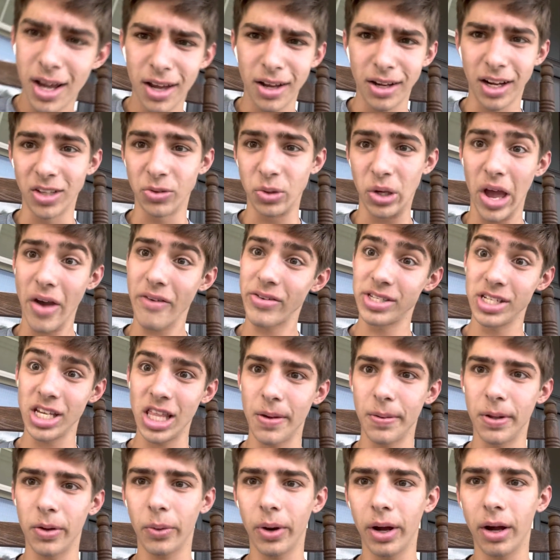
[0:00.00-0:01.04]
because we haven't seen
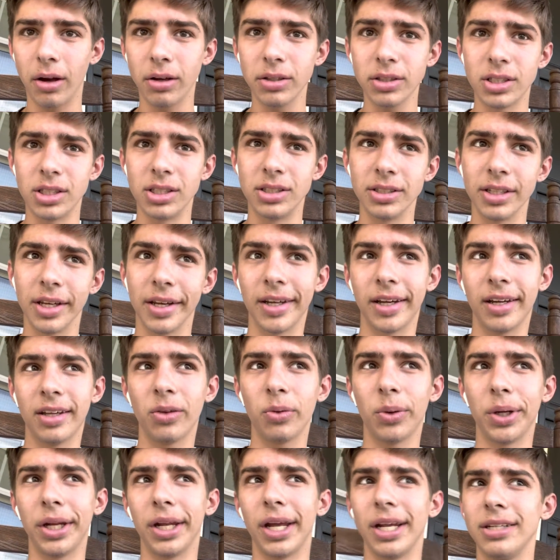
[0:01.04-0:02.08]
them in a while since like
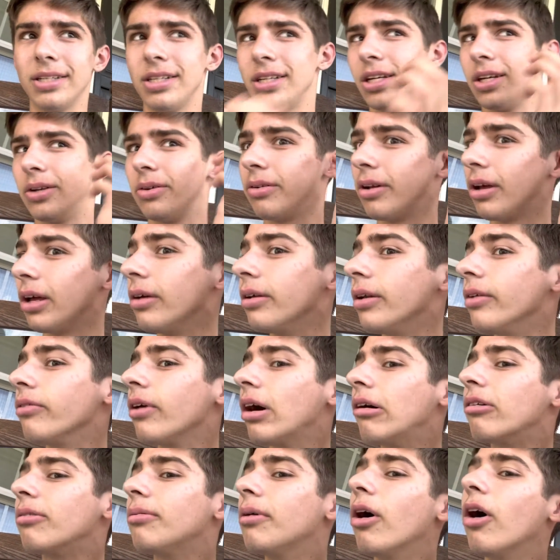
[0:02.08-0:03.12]
2019 in Far
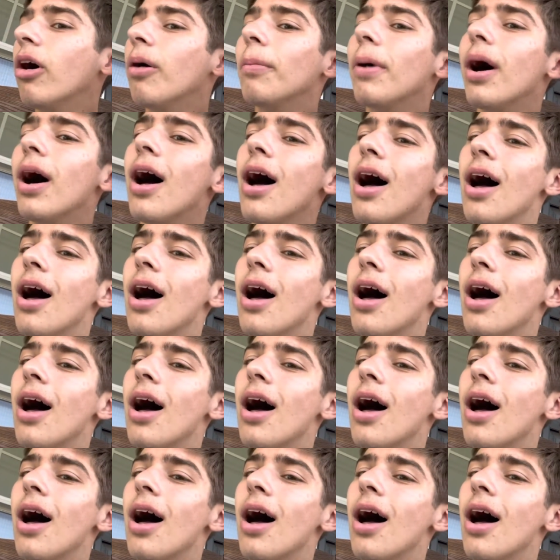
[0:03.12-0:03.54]
From Home.